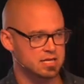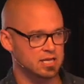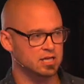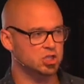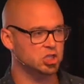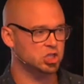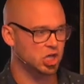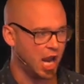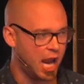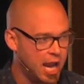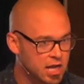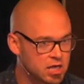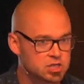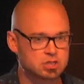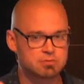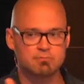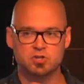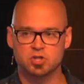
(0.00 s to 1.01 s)
It
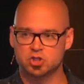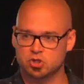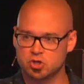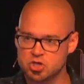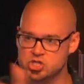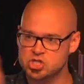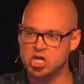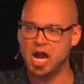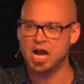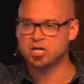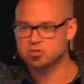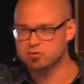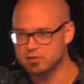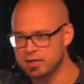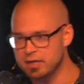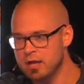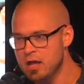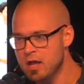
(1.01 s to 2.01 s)
changed the
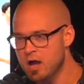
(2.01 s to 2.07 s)
trajectory